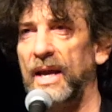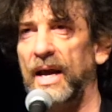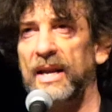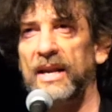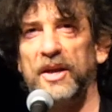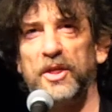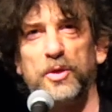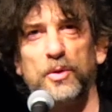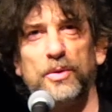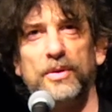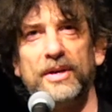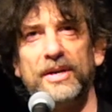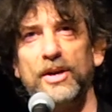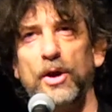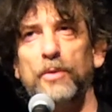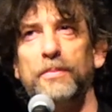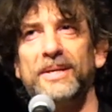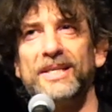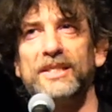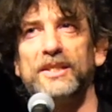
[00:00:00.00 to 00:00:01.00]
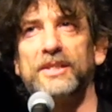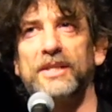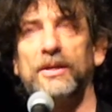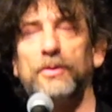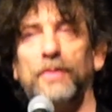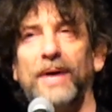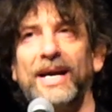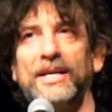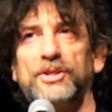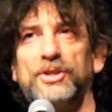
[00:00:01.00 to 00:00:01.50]
And I thought, nobody's
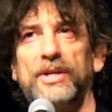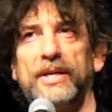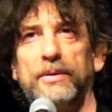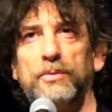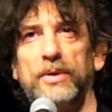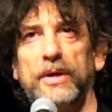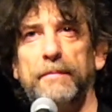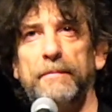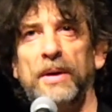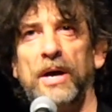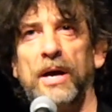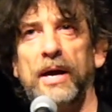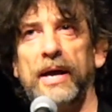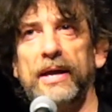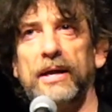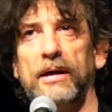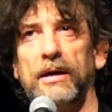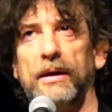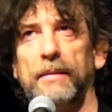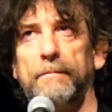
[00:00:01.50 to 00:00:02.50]
going to actually want to buy